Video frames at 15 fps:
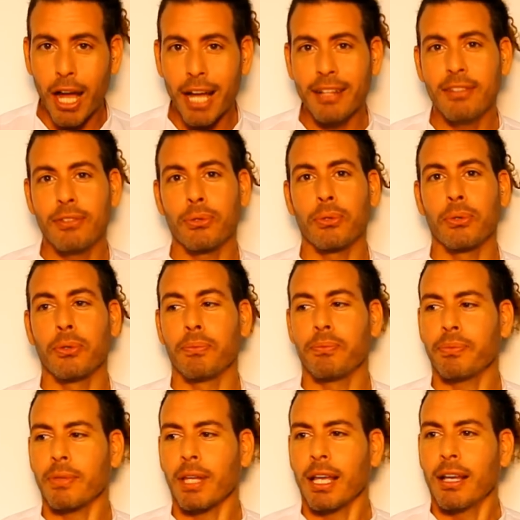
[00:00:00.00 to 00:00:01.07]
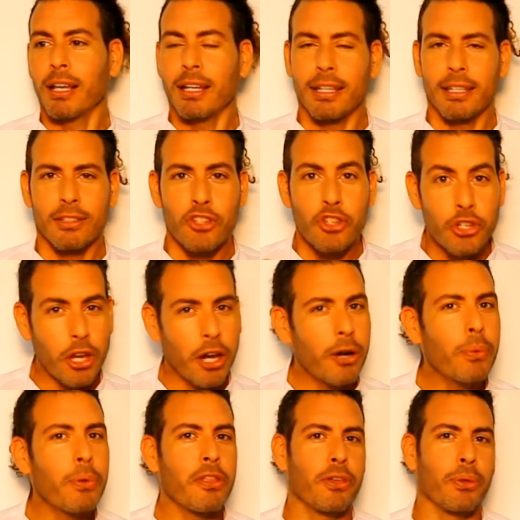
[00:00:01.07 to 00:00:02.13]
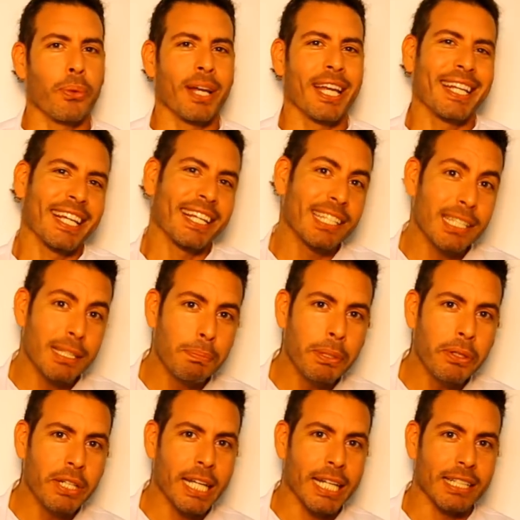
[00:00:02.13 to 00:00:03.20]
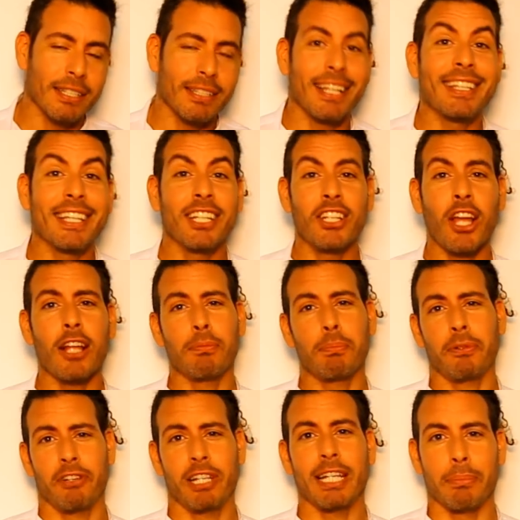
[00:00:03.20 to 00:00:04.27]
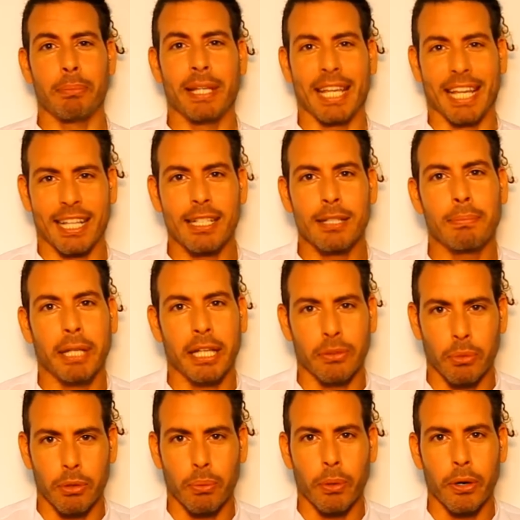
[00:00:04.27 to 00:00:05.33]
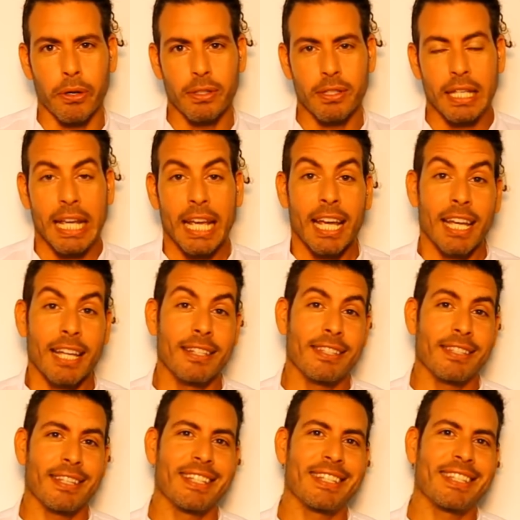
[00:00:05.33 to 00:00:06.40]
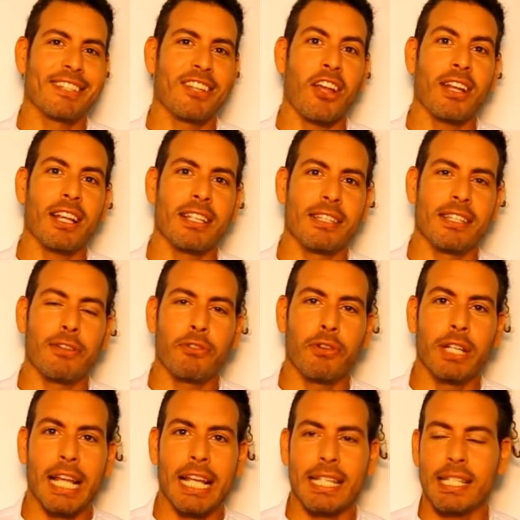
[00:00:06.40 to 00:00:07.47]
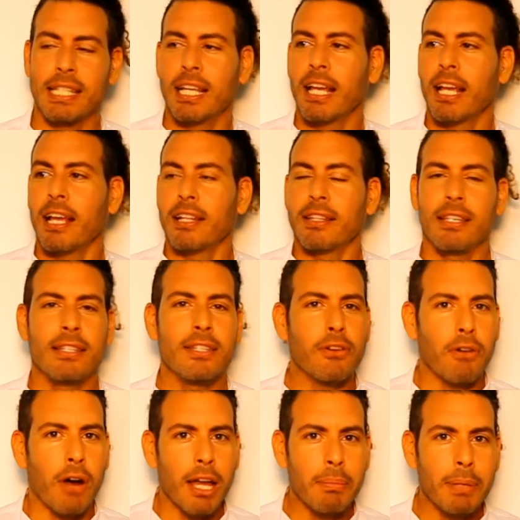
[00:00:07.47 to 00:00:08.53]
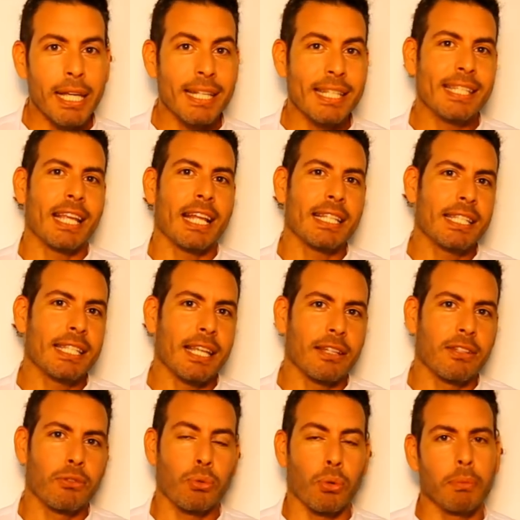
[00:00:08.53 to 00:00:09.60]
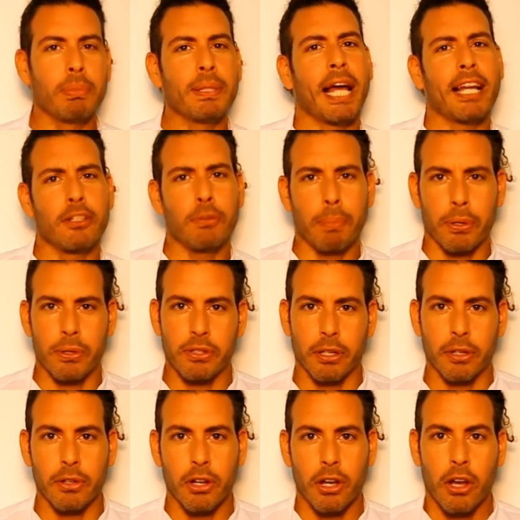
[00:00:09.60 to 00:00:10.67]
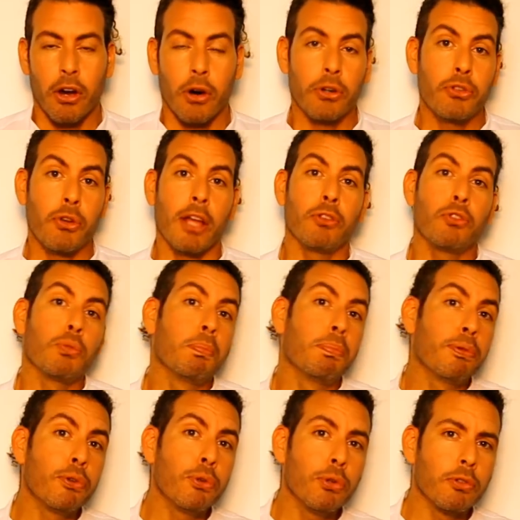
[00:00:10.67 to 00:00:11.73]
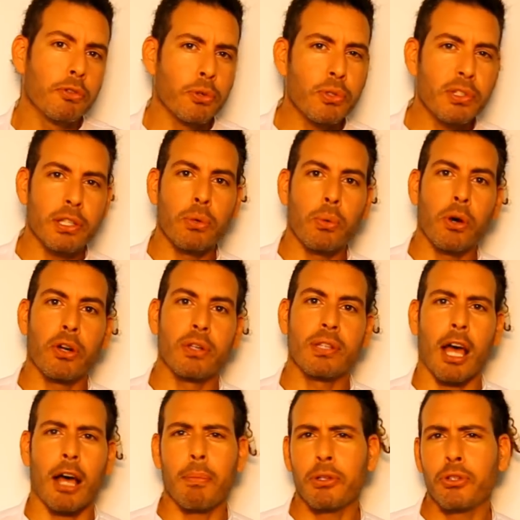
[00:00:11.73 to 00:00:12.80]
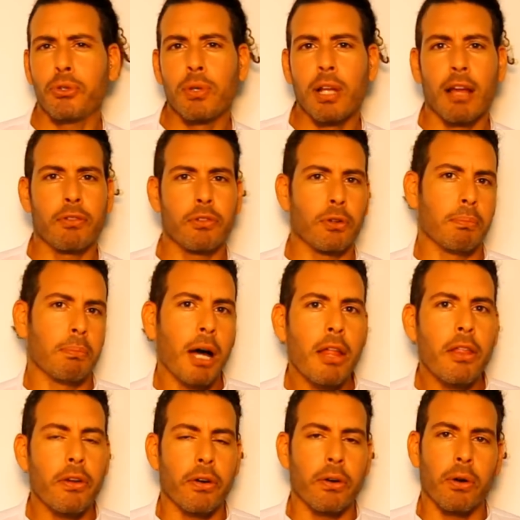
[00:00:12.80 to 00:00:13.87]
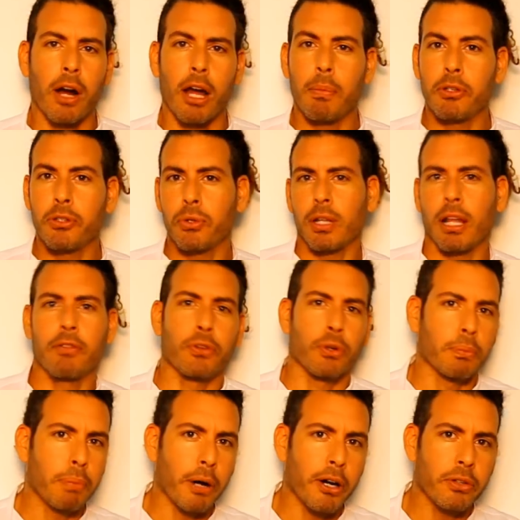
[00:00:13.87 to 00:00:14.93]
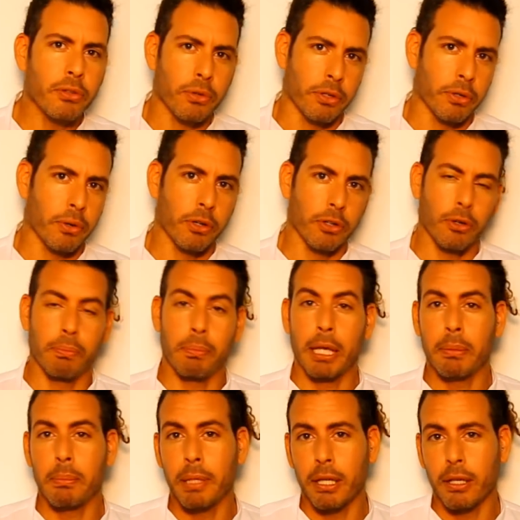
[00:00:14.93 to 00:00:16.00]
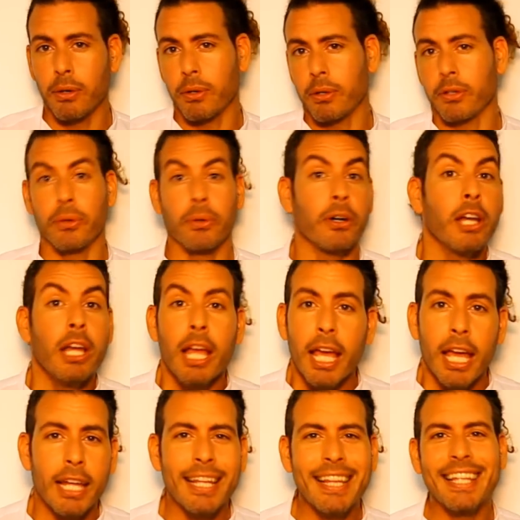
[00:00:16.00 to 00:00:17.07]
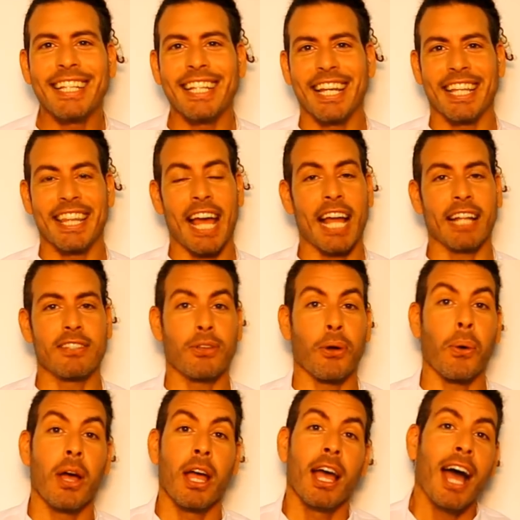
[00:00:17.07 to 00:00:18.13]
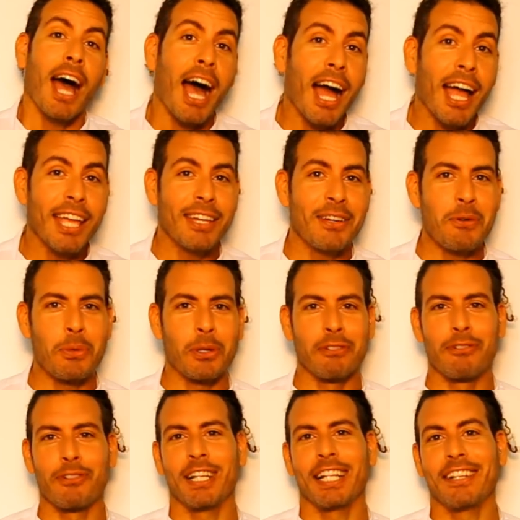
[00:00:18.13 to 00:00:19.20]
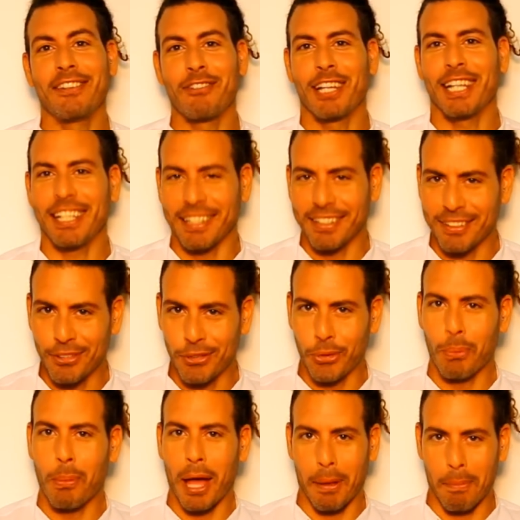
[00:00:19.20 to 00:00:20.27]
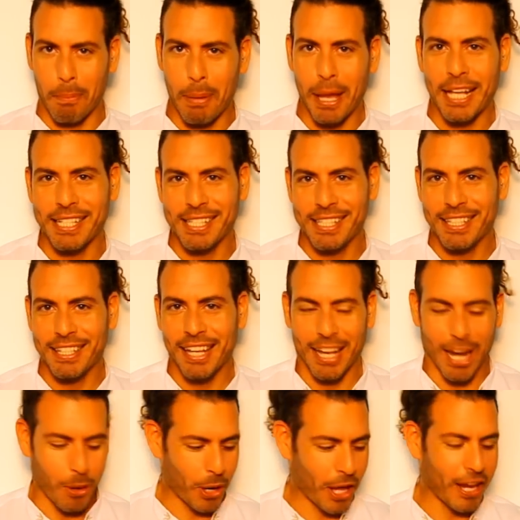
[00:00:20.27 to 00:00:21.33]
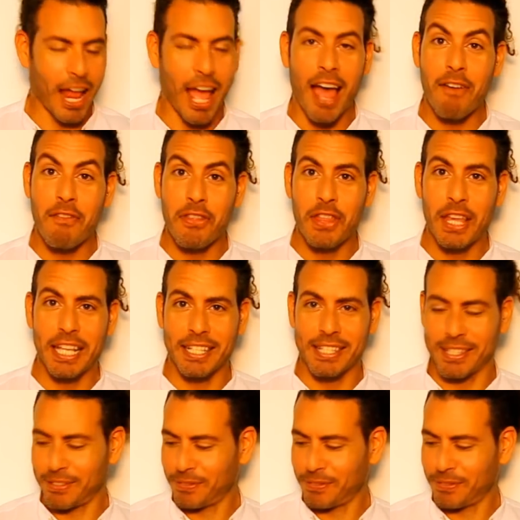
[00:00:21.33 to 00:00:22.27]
to share with you an experience that cannot really be explained with words. It's not as different as describing a sunset to a blind person, or trying to prove using words how much you love your mother, or how much you love your partner, or your baby, or anything like that. So I will really, really do my best, and I have these,